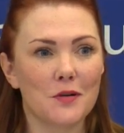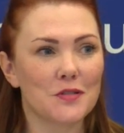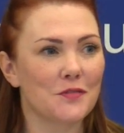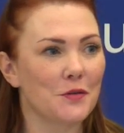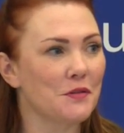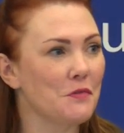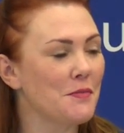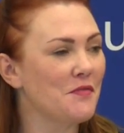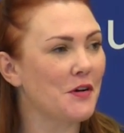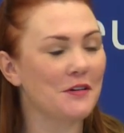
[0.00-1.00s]
most of you in the
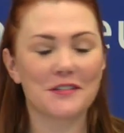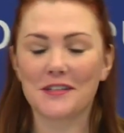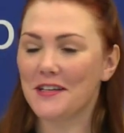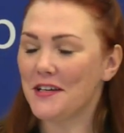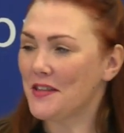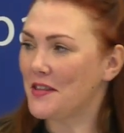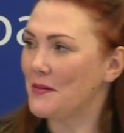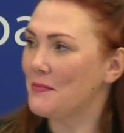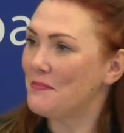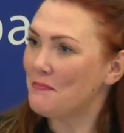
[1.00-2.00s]
room have heard
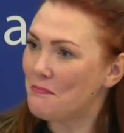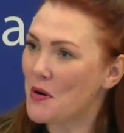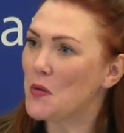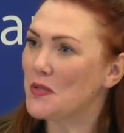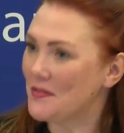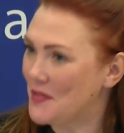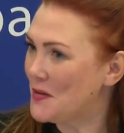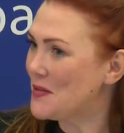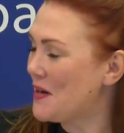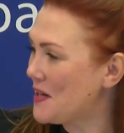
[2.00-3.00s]
the bones of
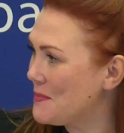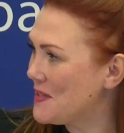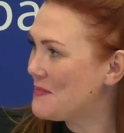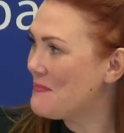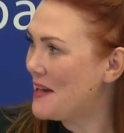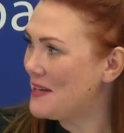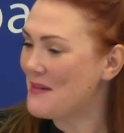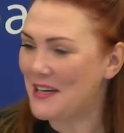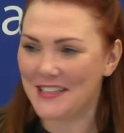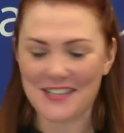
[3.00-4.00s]
those arguments many,
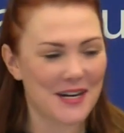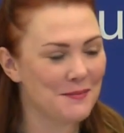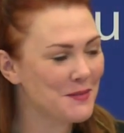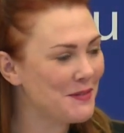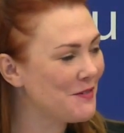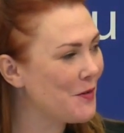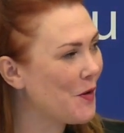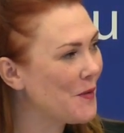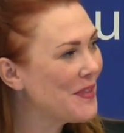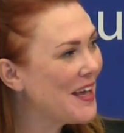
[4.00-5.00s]
many times
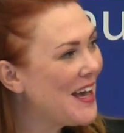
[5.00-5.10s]
before.